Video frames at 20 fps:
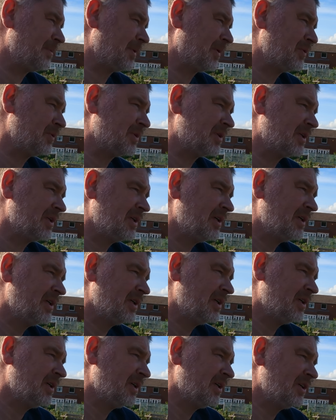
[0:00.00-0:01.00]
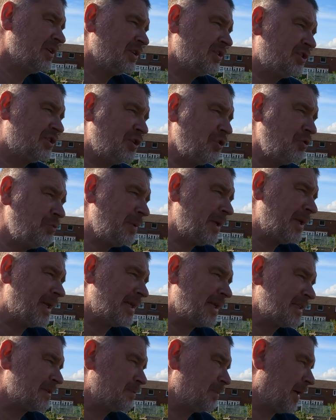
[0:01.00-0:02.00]
about 2
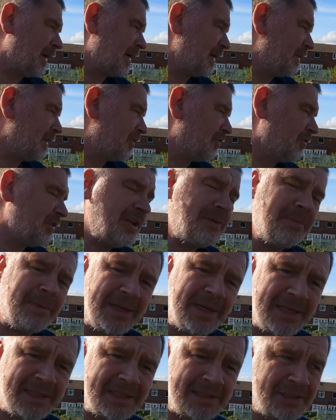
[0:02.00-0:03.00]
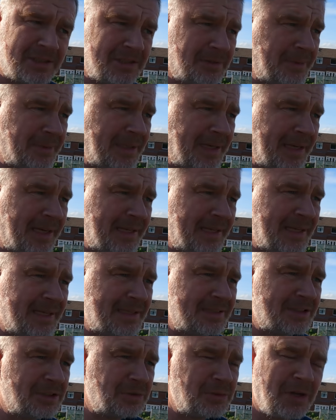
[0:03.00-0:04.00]
meters by 3 meters, something like
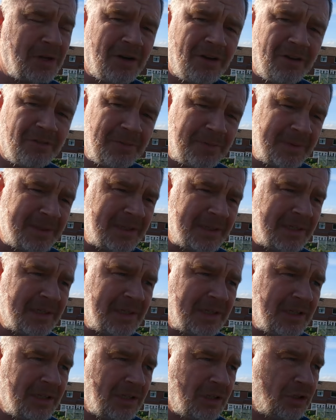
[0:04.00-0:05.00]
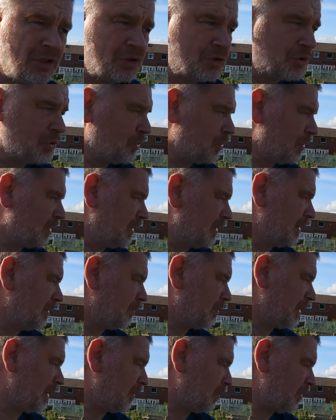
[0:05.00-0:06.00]
that, 2.5? So
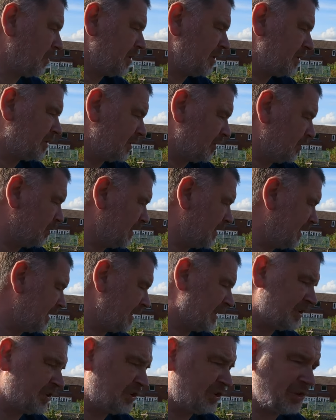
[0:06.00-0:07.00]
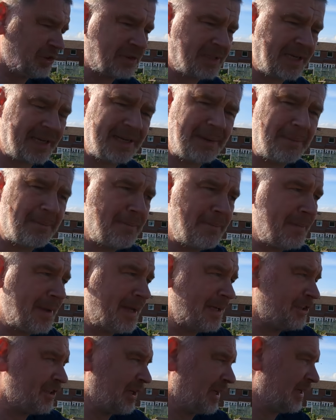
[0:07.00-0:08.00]
what I want to do is just kind of
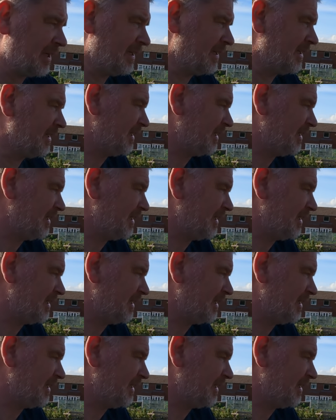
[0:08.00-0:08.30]
measure,